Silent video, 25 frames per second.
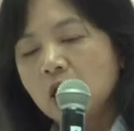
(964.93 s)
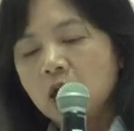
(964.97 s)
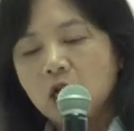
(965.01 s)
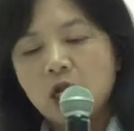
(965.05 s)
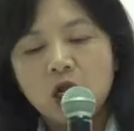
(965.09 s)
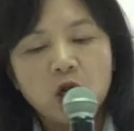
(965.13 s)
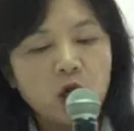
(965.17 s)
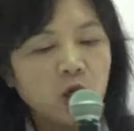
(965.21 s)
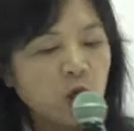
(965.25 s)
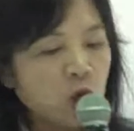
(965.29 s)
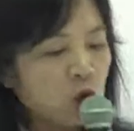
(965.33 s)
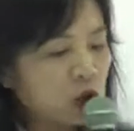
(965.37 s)

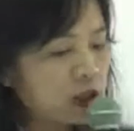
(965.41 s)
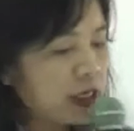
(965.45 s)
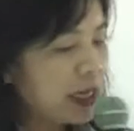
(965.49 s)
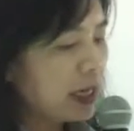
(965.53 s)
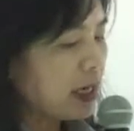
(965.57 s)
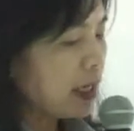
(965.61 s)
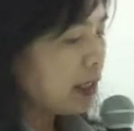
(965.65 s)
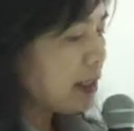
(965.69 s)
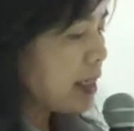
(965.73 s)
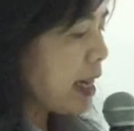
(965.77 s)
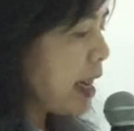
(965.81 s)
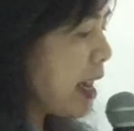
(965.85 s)
It loses
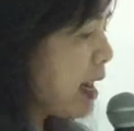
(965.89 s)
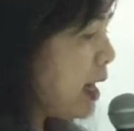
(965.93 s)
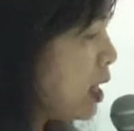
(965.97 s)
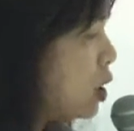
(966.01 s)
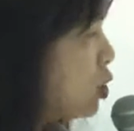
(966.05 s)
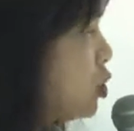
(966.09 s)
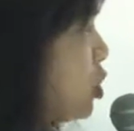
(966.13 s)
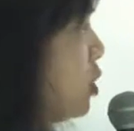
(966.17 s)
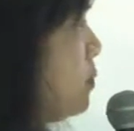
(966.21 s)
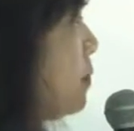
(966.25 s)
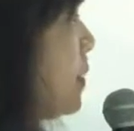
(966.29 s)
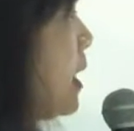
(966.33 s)
kinetic
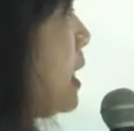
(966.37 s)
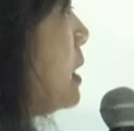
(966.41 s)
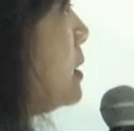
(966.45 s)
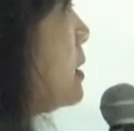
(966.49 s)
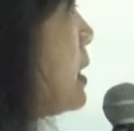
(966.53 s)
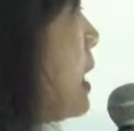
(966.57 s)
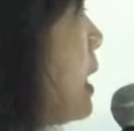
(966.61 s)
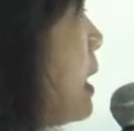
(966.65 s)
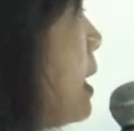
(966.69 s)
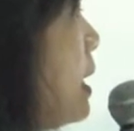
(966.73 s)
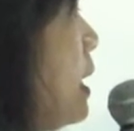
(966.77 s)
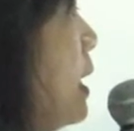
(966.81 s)
energy means
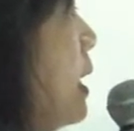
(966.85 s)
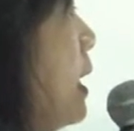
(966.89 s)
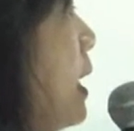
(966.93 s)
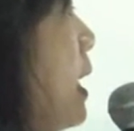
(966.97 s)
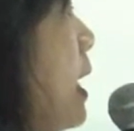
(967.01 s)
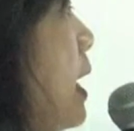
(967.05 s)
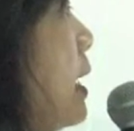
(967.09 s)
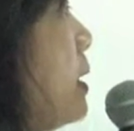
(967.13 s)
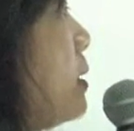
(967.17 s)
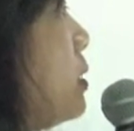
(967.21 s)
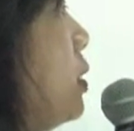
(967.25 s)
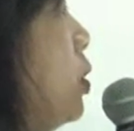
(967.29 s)
that
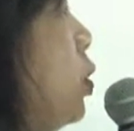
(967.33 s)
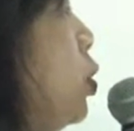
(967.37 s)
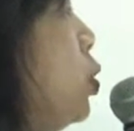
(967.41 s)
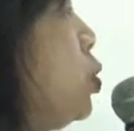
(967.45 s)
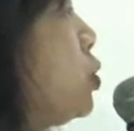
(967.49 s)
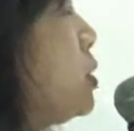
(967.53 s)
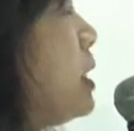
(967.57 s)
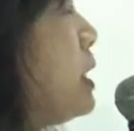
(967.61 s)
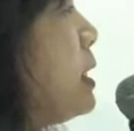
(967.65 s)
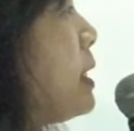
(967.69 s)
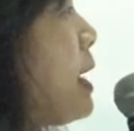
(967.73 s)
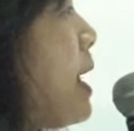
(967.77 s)
it
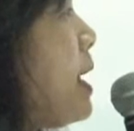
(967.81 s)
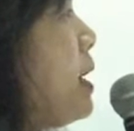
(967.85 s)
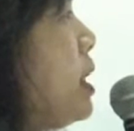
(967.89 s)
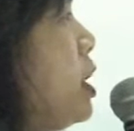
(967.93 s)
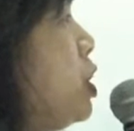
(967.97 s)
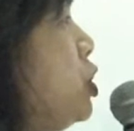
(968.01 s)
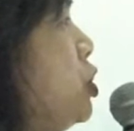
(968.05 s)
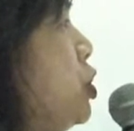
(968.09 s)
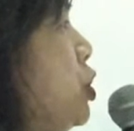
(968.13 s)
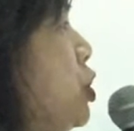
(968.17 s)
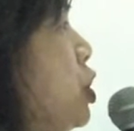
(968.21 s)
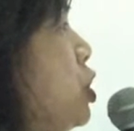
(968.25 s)
losing
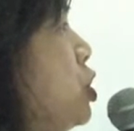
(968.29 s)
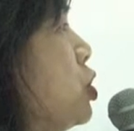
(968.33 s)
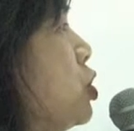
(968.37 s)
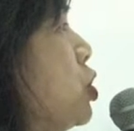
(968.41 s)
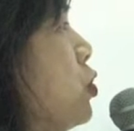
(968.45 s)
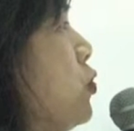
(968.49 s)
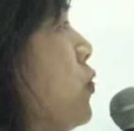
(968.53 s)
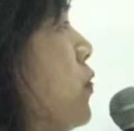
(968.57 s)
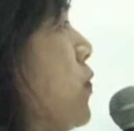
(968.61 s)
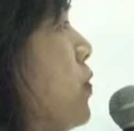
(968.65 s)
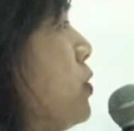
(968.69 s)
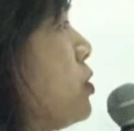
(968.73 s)
energy, so
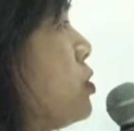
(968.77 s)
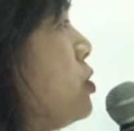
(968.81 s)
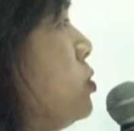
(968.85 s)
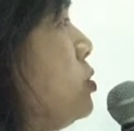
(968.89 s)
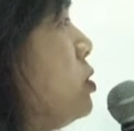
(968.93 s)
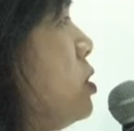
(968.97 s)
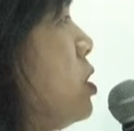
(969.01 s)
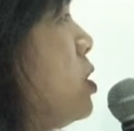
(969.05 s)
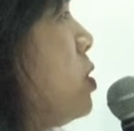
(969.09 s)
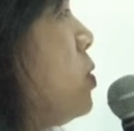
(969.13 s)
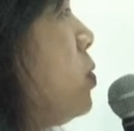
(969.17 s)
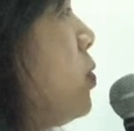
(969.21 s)
it will
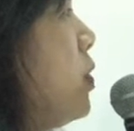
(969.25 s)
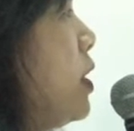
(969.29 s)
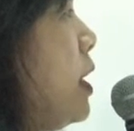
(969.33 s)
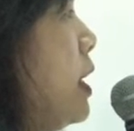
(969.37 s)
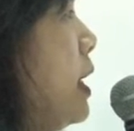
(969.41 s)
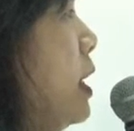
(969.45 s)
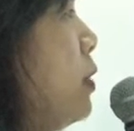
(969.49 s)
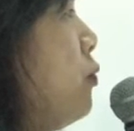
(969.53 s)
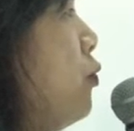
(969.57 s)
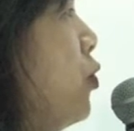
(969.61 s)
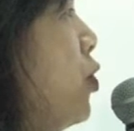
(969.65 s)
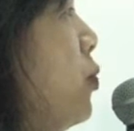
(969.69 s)

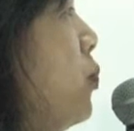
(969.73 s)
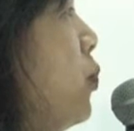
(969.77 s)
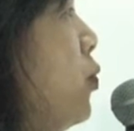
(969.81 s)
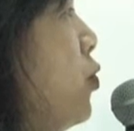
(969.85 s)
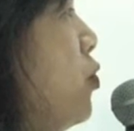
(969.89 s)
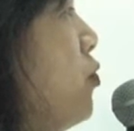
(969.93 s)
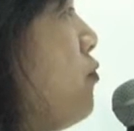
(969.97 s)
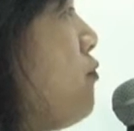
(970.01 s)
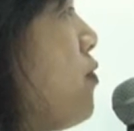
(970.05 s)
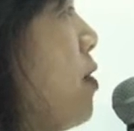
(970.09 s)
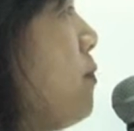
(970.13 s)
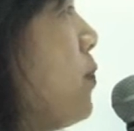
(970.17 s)
slowly
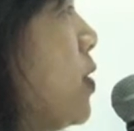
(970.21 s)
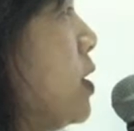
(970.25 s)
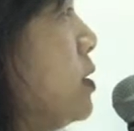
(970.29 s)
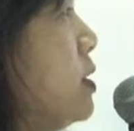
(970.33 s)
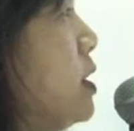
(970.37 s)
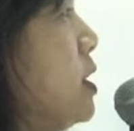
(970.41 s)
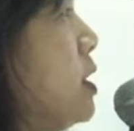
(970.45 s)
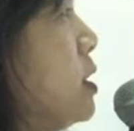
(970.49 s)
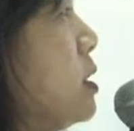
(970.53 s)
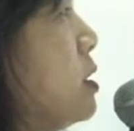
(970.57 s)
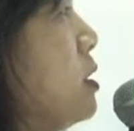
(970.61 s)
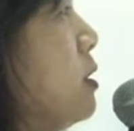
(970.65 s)
remove from the
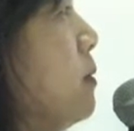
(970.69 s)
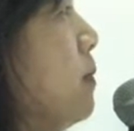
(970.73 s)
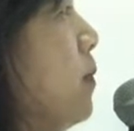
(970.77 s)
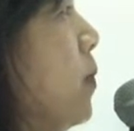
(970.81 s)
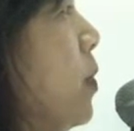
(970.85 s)
system.